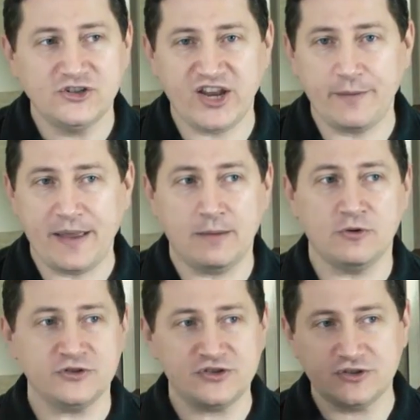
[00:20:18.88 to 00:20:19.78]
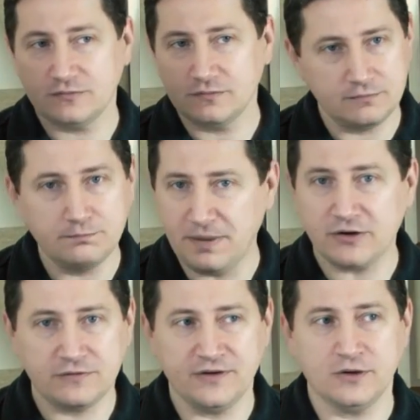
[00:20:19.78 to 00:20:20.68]
Shyamalan's
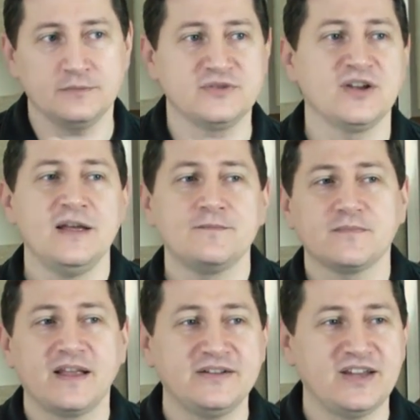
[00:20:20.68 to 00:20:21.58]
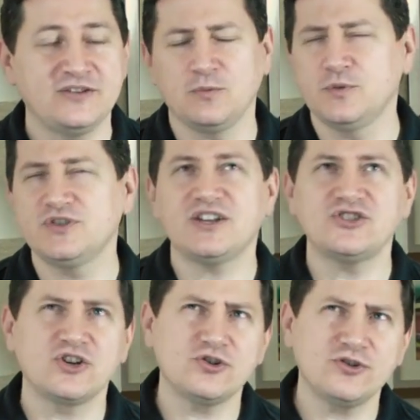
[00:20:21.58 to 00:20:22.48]
better films. It's it's
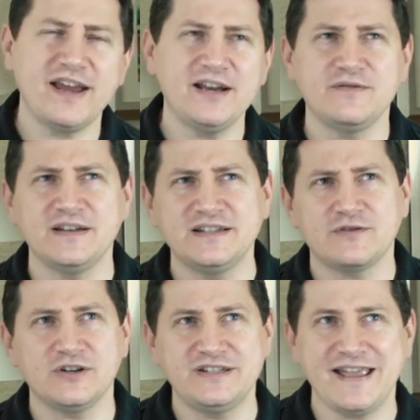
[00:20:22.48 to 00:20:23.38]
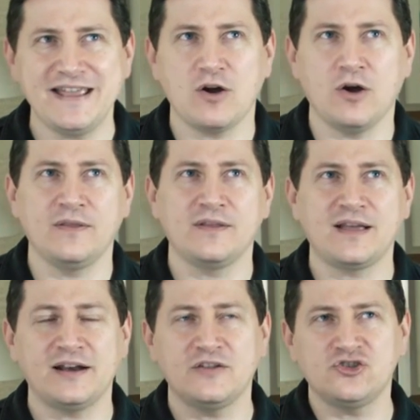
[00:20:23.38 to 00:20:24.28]
such a creative and different take on
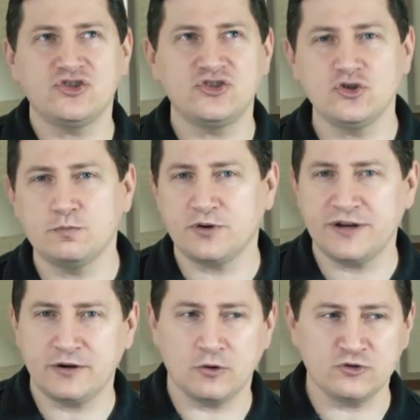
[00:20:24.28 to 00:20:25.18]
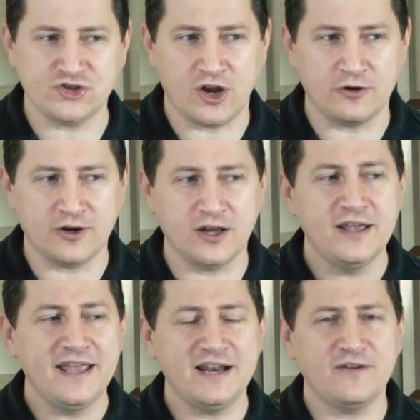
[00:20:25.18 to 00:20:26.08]
kind of the superhero genre
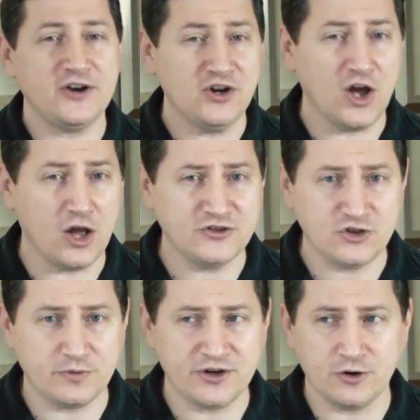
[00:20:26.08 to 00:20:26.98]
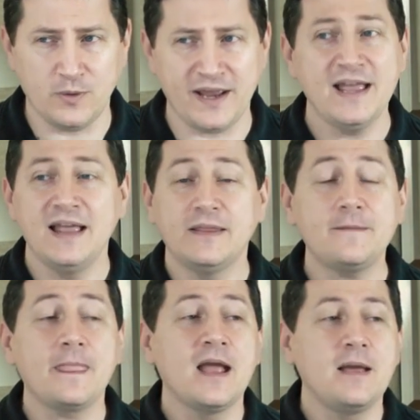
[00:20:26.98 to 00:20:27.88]
in a very non-superhero way.
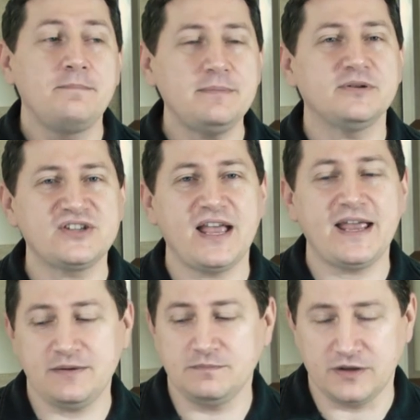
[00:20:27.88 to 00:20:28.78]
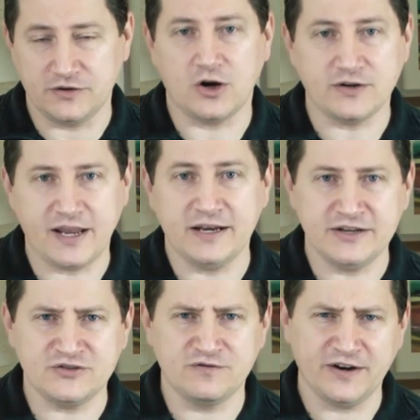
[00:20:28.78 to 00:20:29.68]
Like, people say The Dark Knight
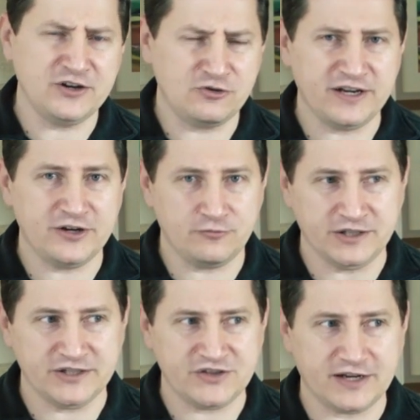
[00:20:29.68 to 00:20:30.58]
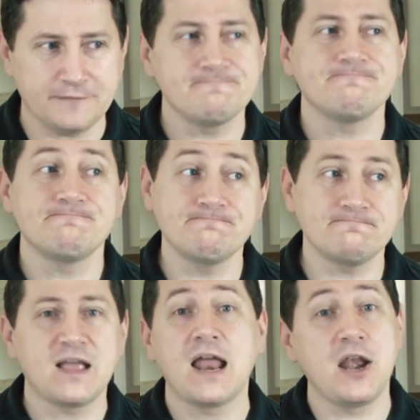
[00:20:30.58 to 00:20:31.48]
is very gritty and realistic.
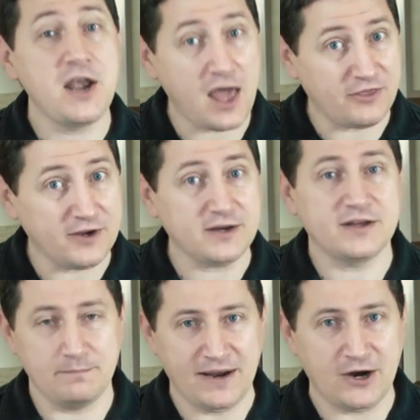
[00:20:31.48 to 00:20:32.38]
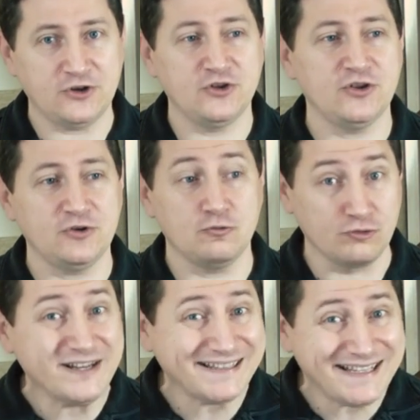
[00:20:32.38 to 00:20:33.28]
Mm, nothing compared to the
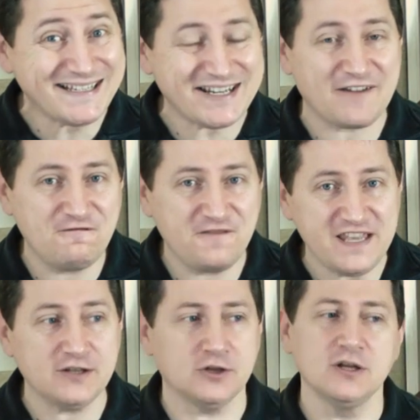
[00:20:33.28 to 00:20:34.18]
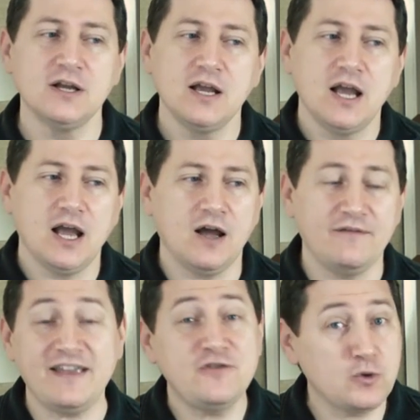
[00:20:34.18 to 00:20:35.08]
realistic feel of,
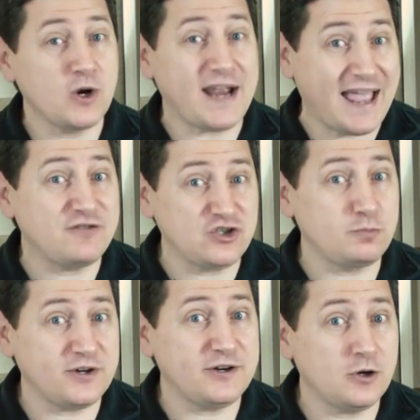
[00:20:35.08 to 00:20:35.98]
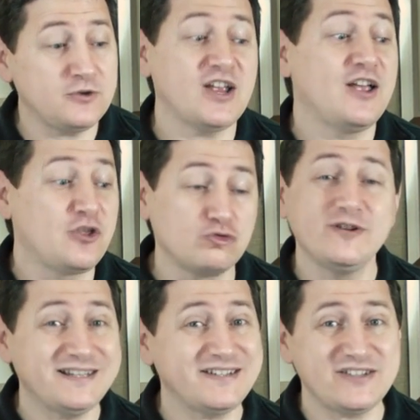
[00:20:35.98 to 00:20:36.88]
if you were going to have superheroes, the
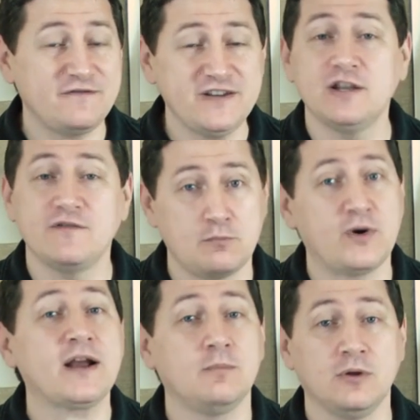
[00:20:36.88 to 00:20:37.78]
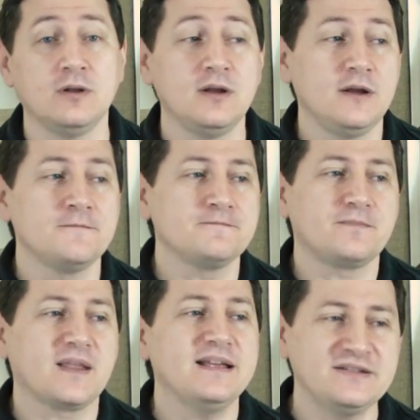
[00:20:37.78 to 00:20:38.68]
realistic feel of Unbreakable
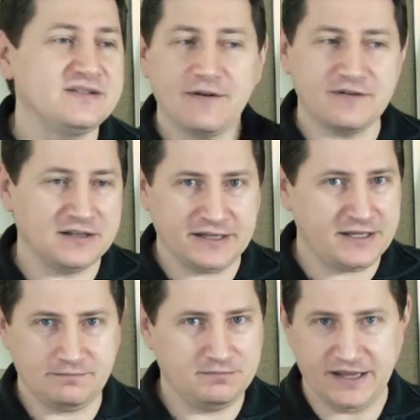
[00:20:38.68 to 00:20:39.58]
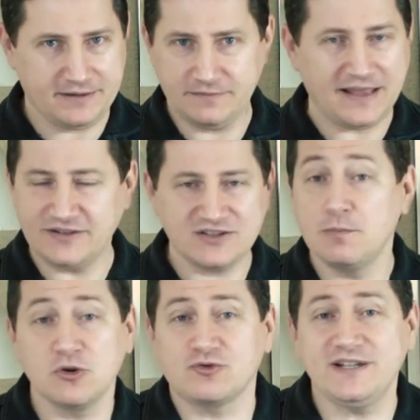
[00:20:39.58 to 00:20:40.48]
is definitely, like, that's the
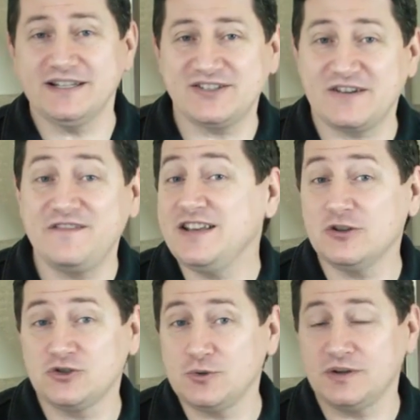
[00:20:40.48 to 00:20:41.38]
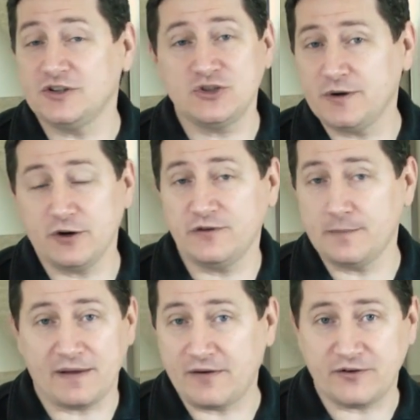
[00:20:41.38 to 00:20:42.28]
most realistic feel to a superhero
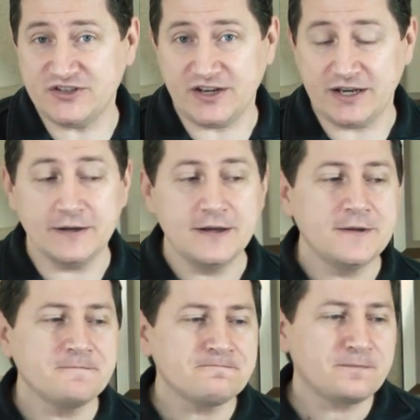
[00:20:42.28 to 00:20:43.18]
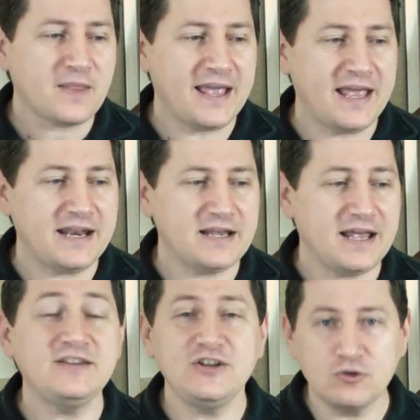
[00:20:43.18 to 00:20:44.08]
film I've ever seen. And
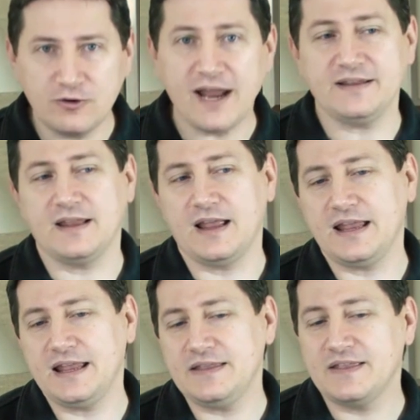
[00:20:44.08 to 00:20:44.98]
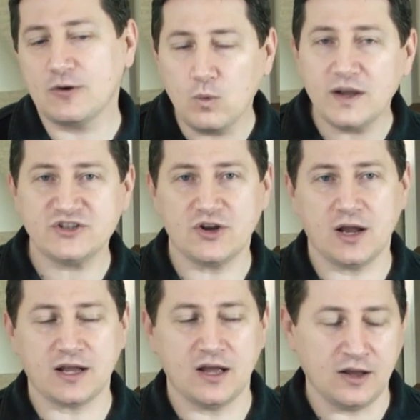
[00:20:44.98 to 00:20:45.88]
and you're right. There was
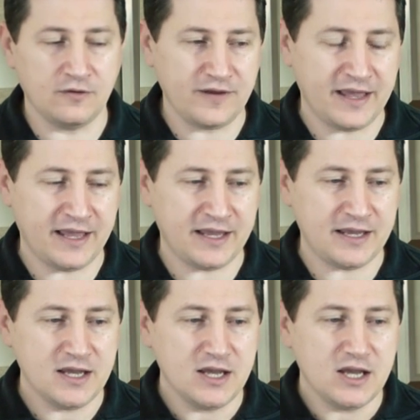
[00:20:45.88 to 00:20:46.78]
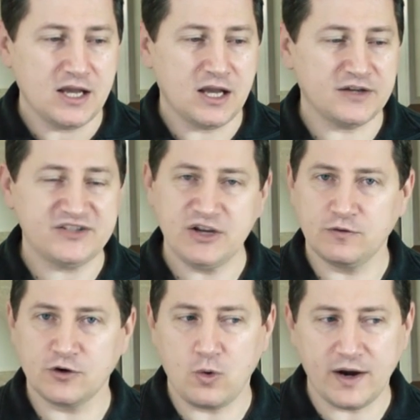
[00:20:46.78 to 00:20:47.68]
talk of a uh,
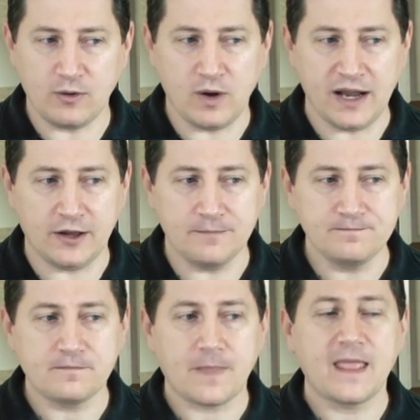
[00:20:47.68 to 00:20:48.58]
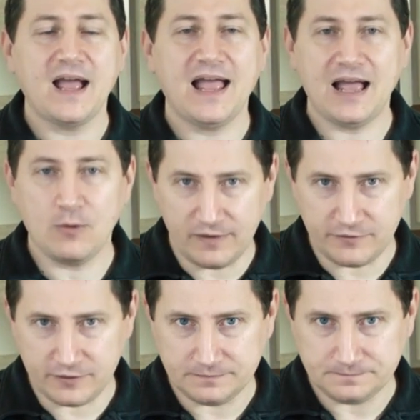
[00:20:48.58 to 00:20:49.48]
sequel for quite a while.
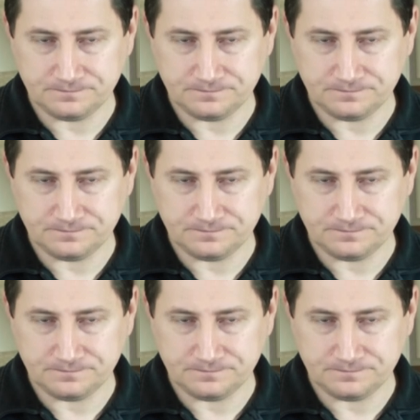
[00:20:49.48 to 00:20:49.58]
However,